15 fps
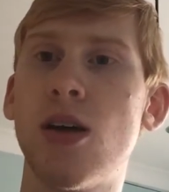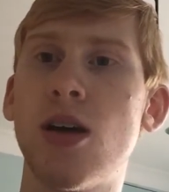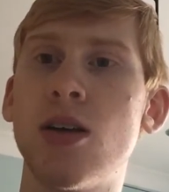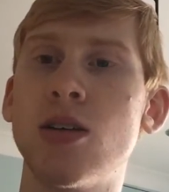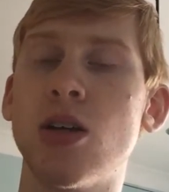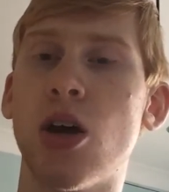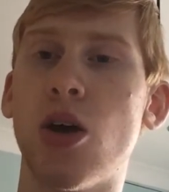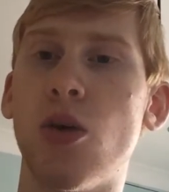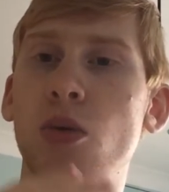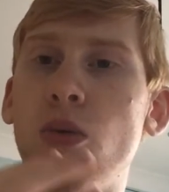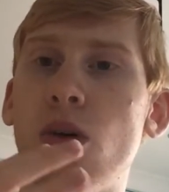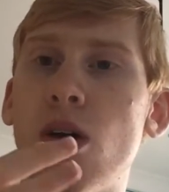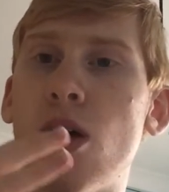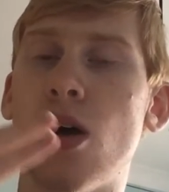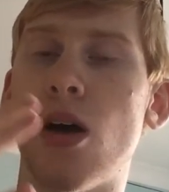So
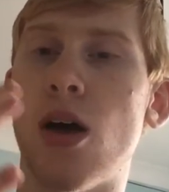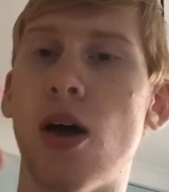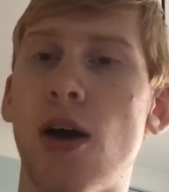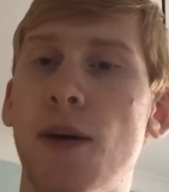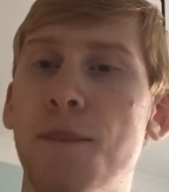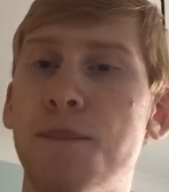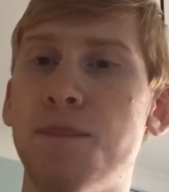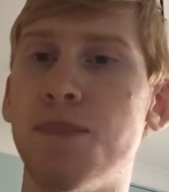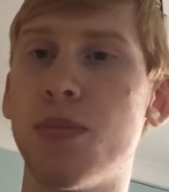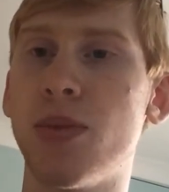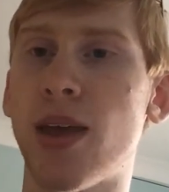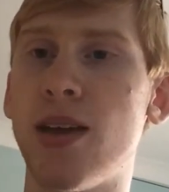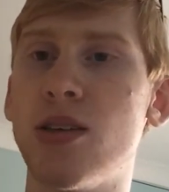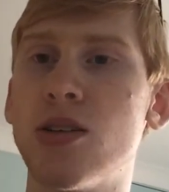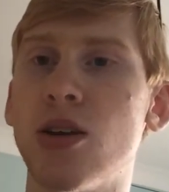
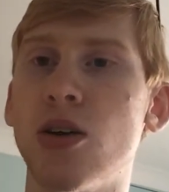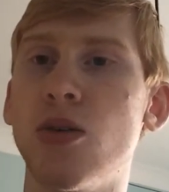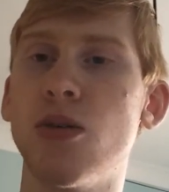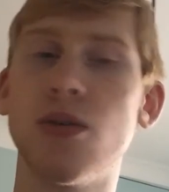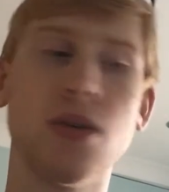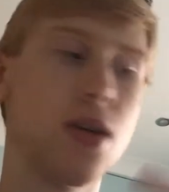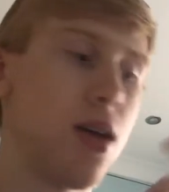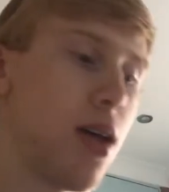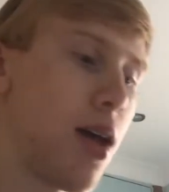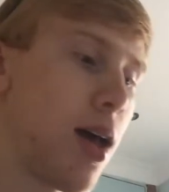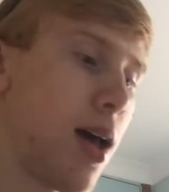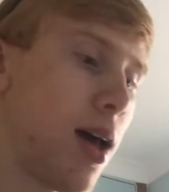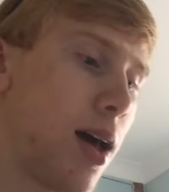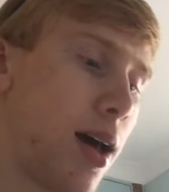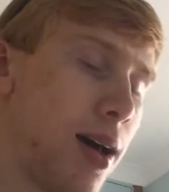NATO
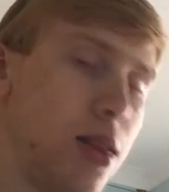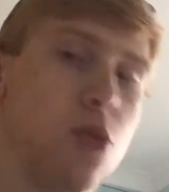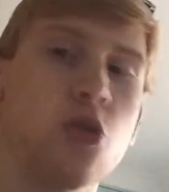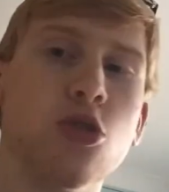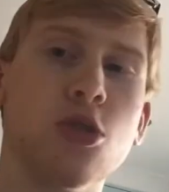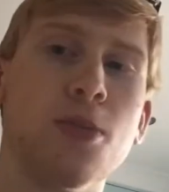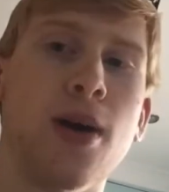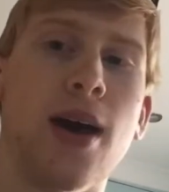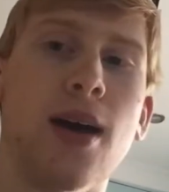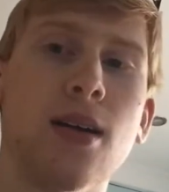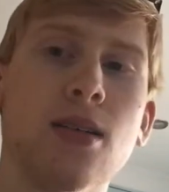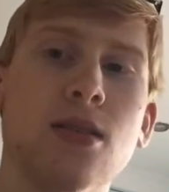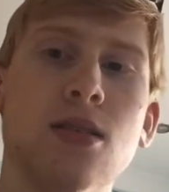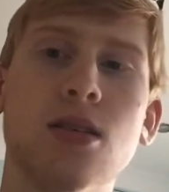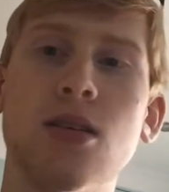and the Warsaw
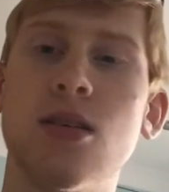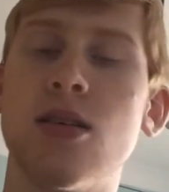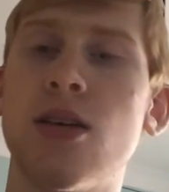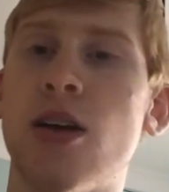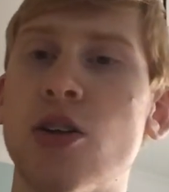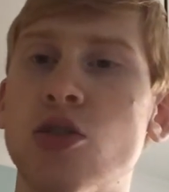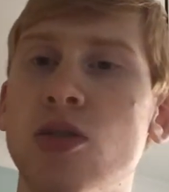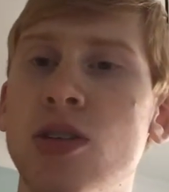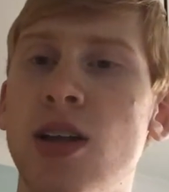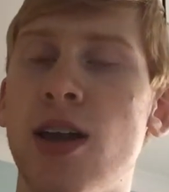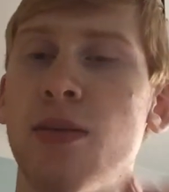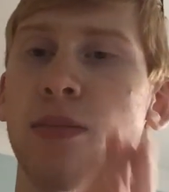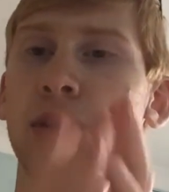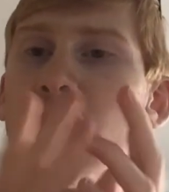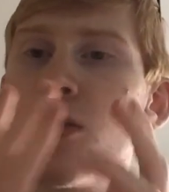Pact, countries
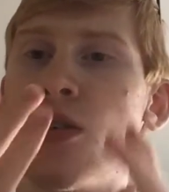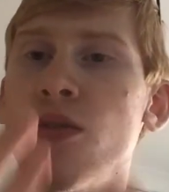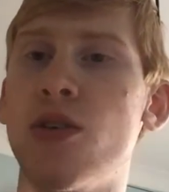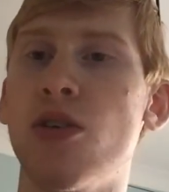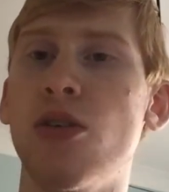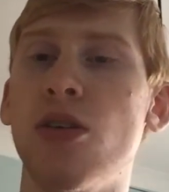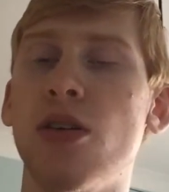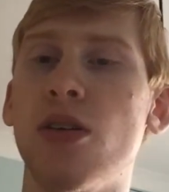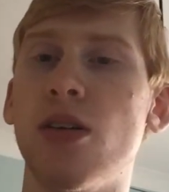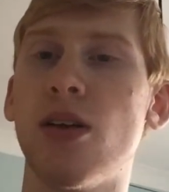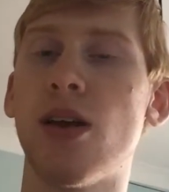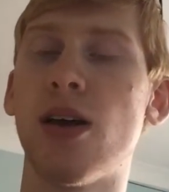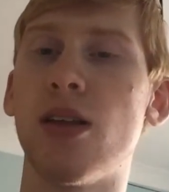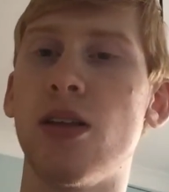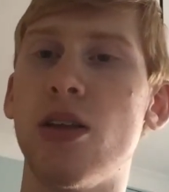led by the Soviet Union
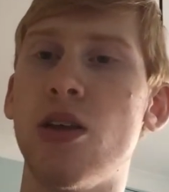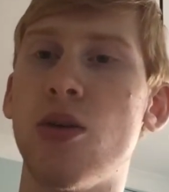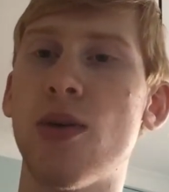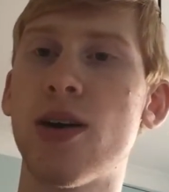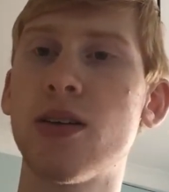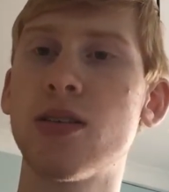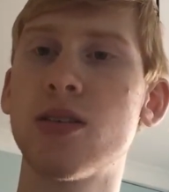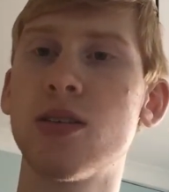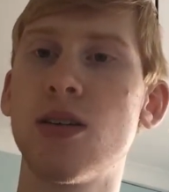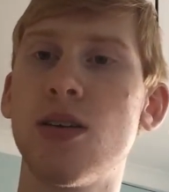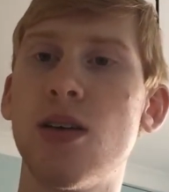and the US,